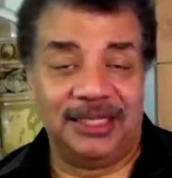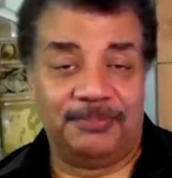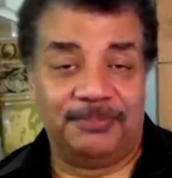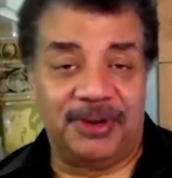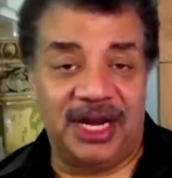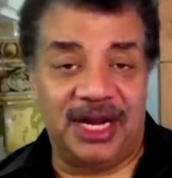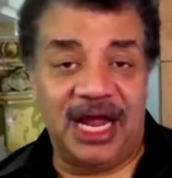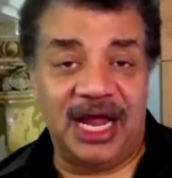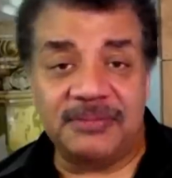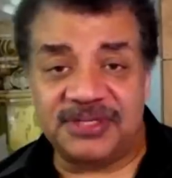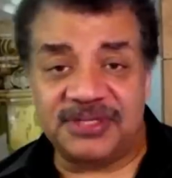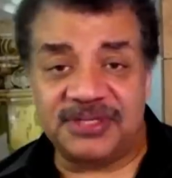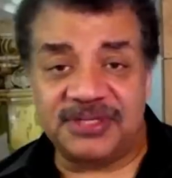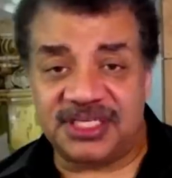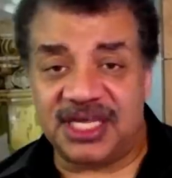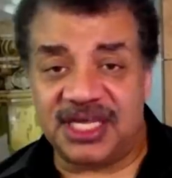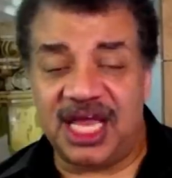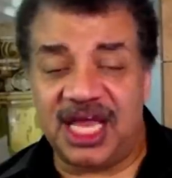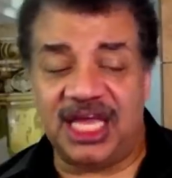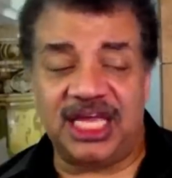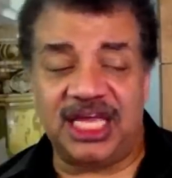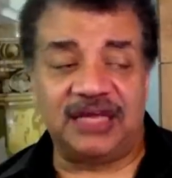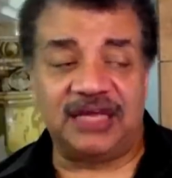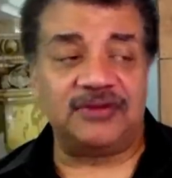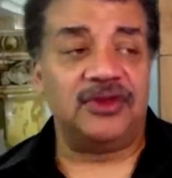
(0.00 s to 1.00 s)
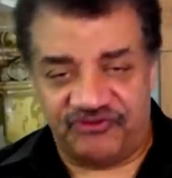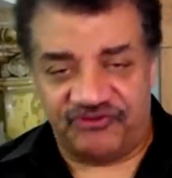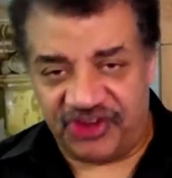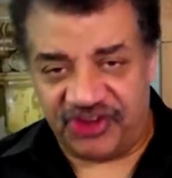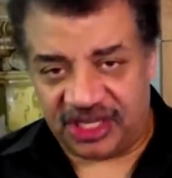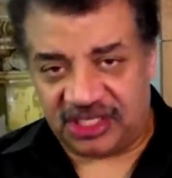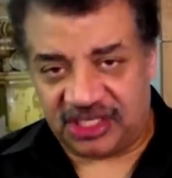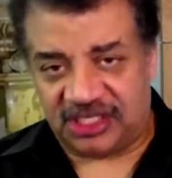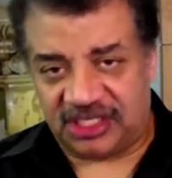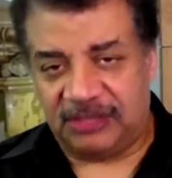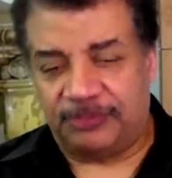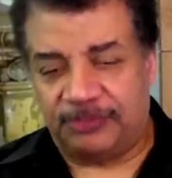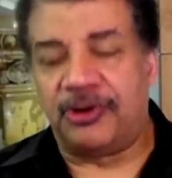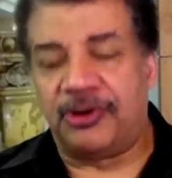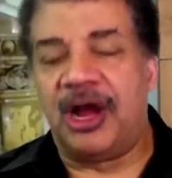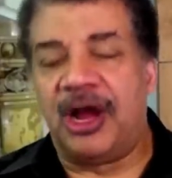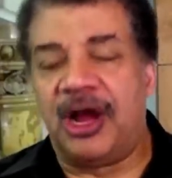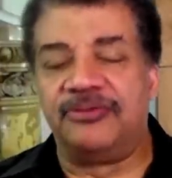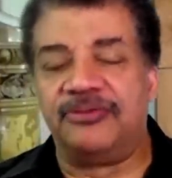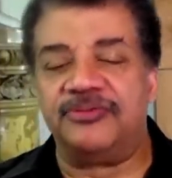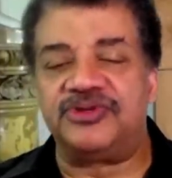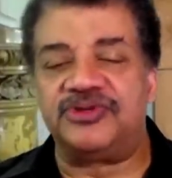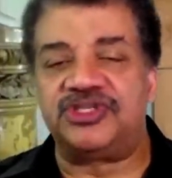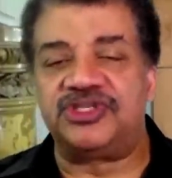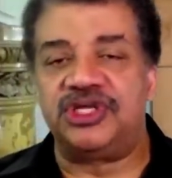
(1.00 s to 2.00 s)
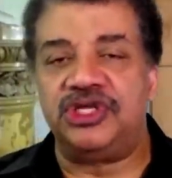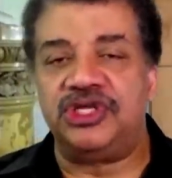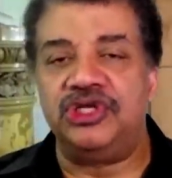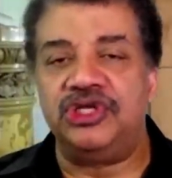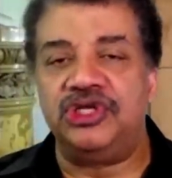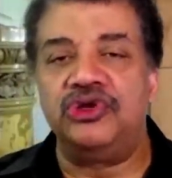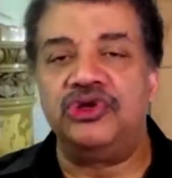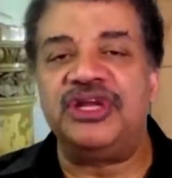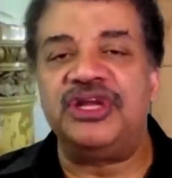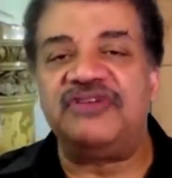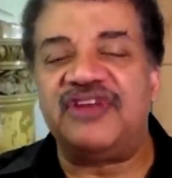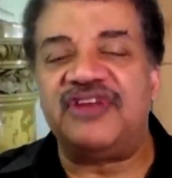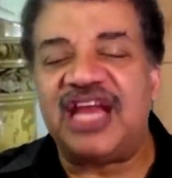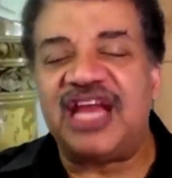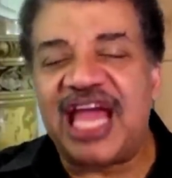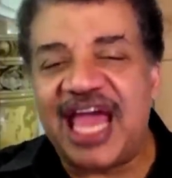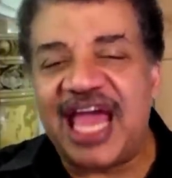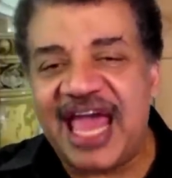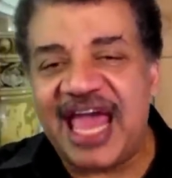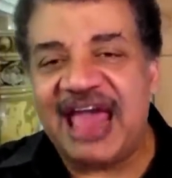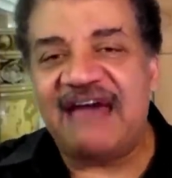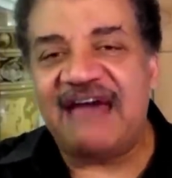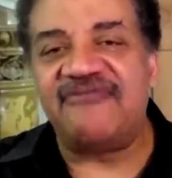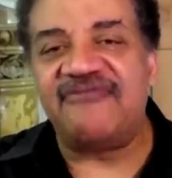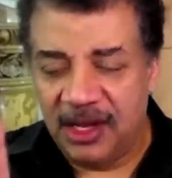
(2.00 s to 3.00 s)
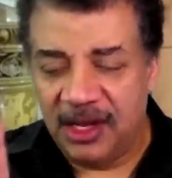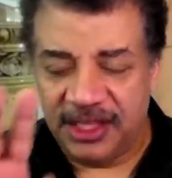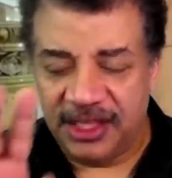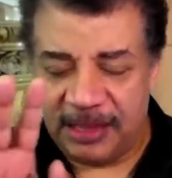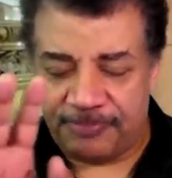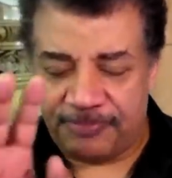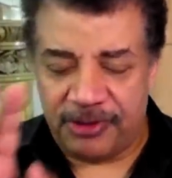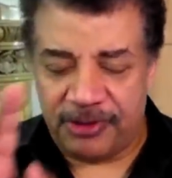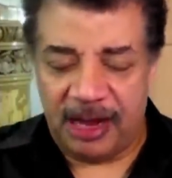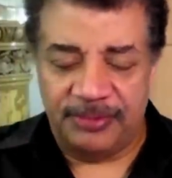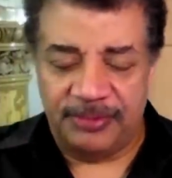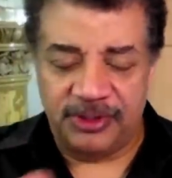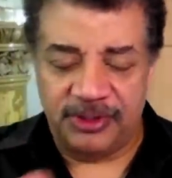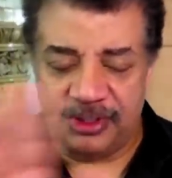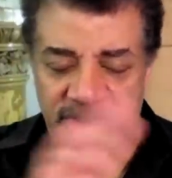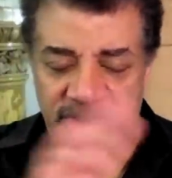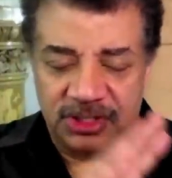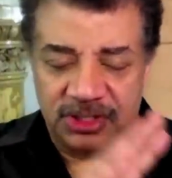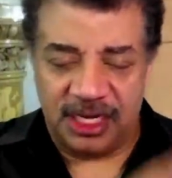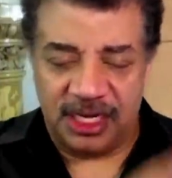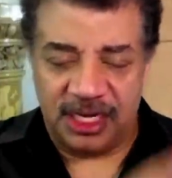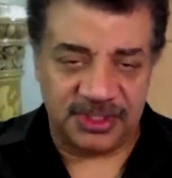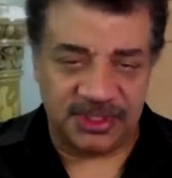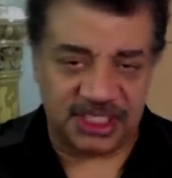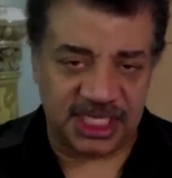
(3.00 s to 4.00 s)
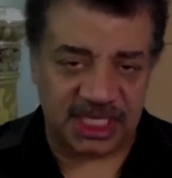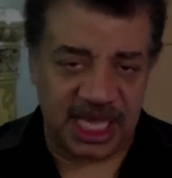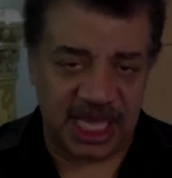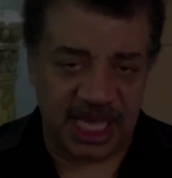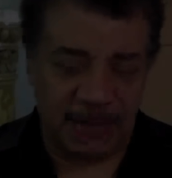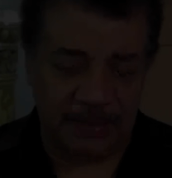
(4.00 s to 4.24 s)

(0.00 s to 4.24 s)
But I'm saying fix the problems that you don't even have that problem you're trying to escape.